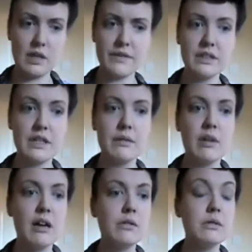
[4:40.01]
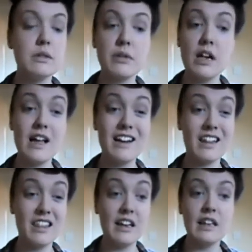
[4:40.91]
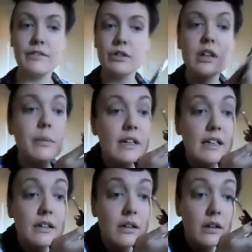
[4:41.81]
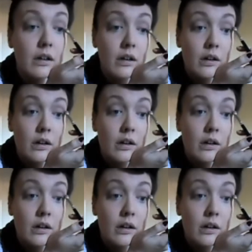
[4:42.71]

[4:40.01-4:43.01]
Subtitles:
or something like that, and I think they've gone up again.